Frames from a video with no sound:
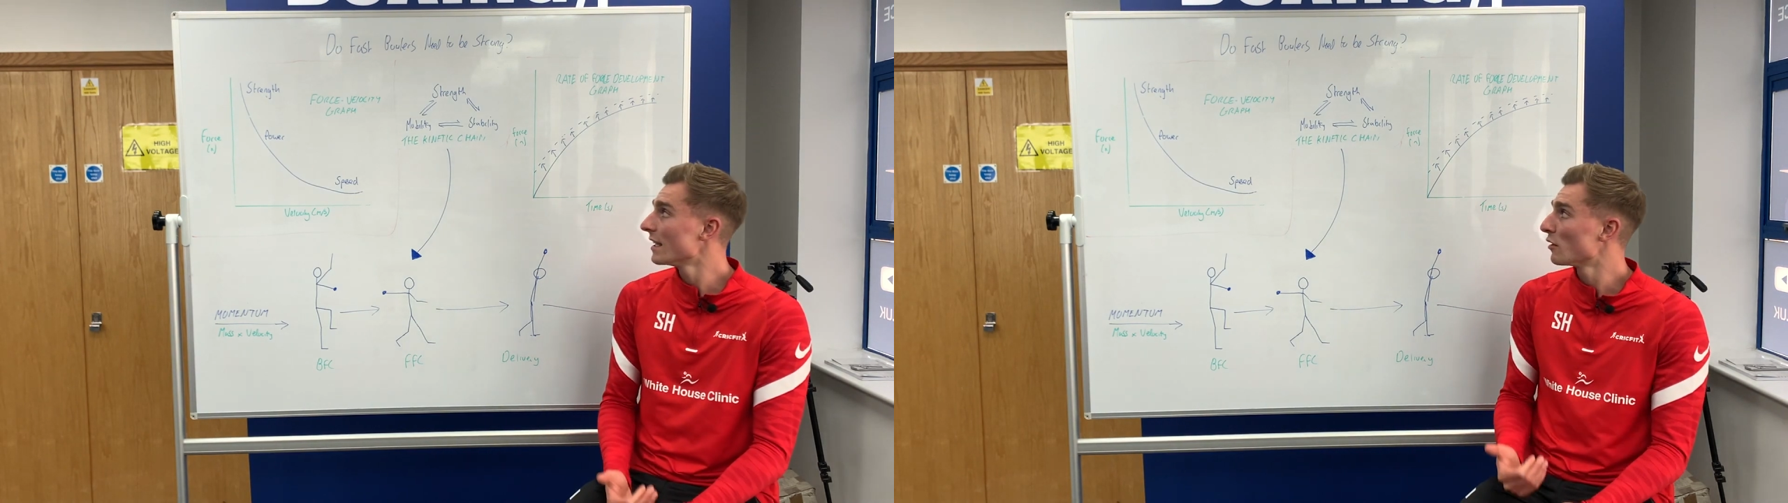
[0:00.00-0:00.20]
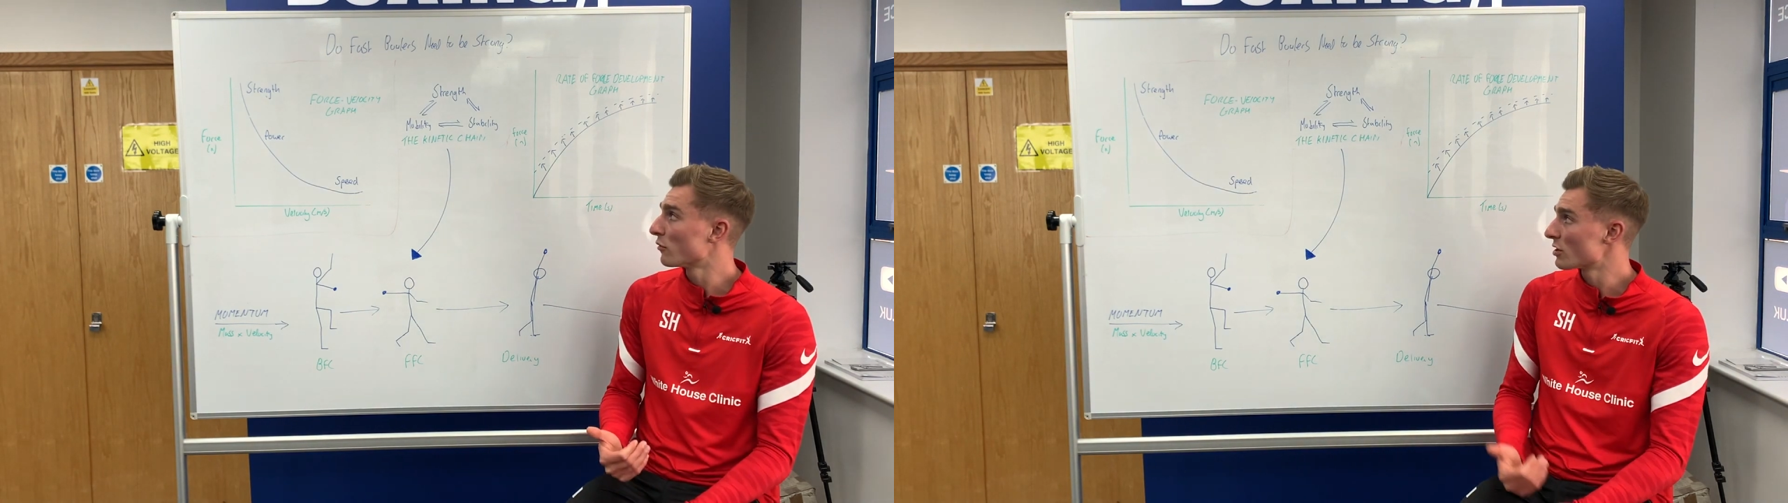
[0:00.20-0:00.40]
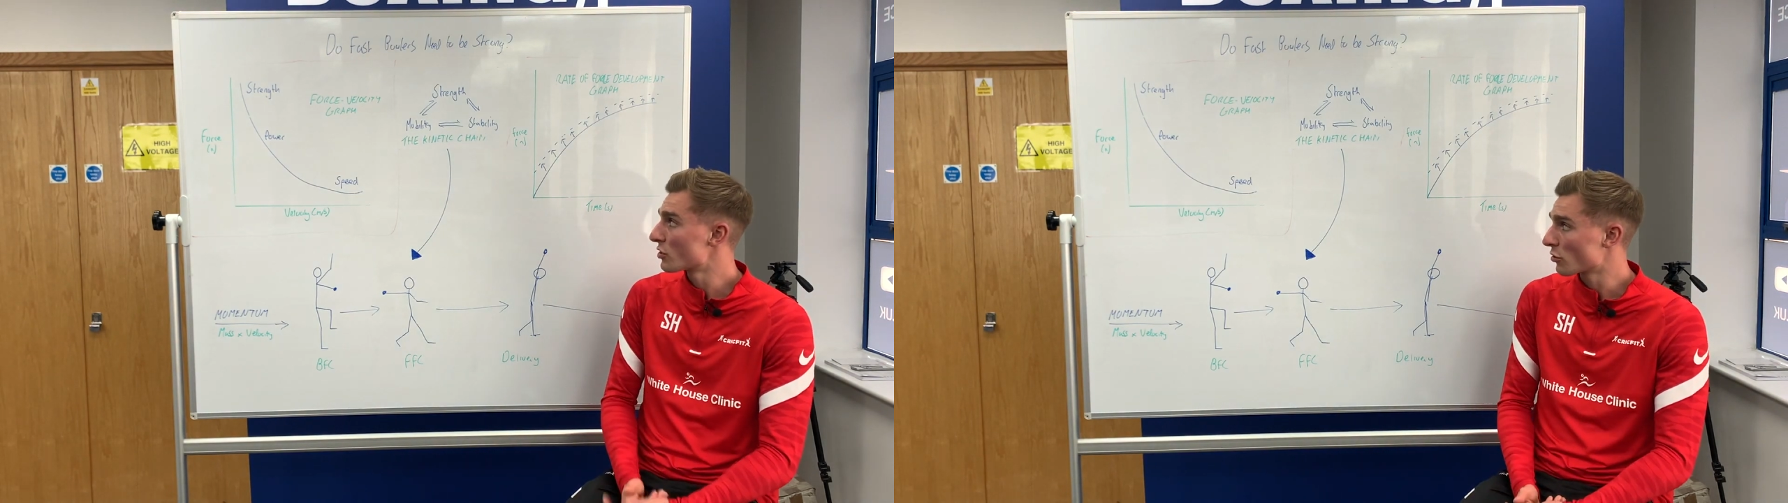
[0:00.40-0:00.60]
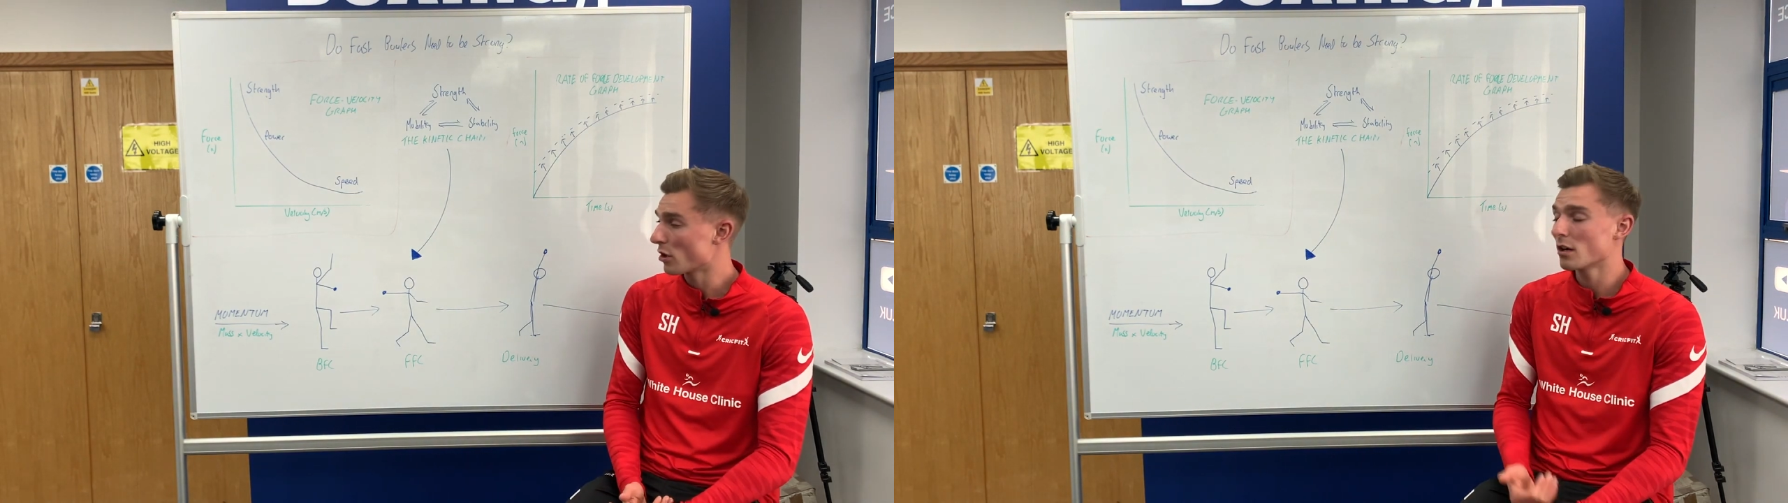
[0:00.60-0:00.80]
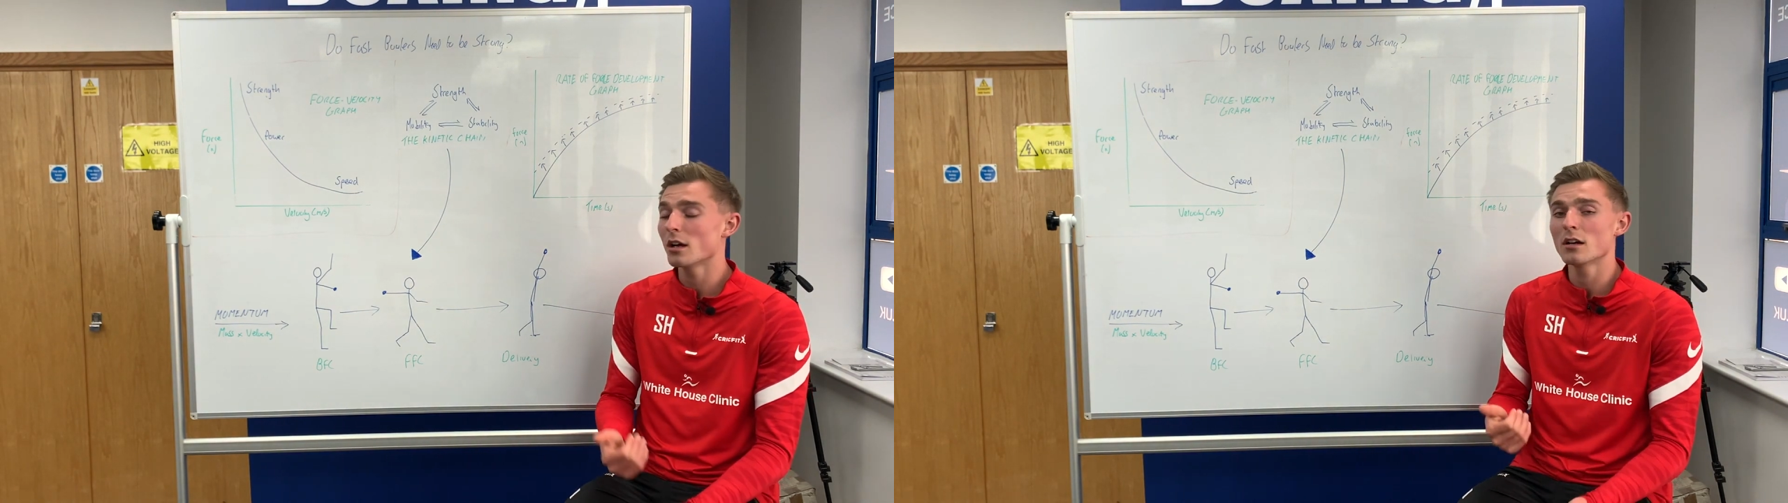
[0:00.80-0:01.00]
if we're
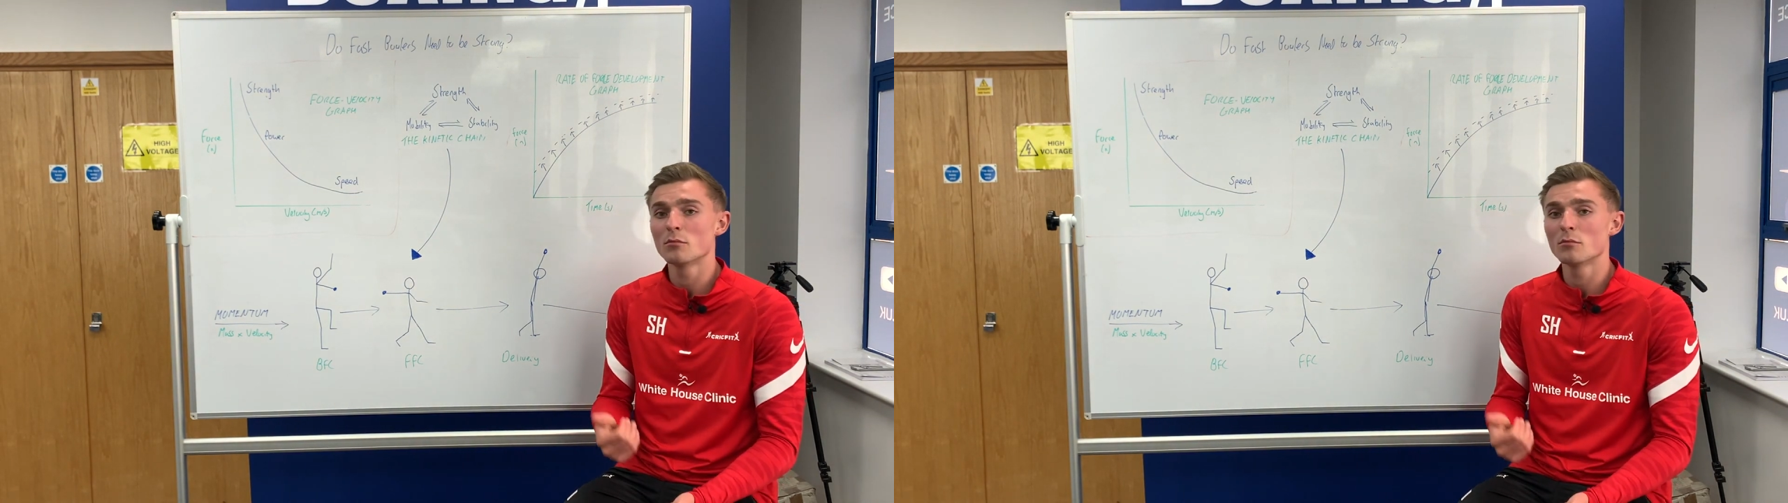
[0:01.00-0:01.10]
stronger,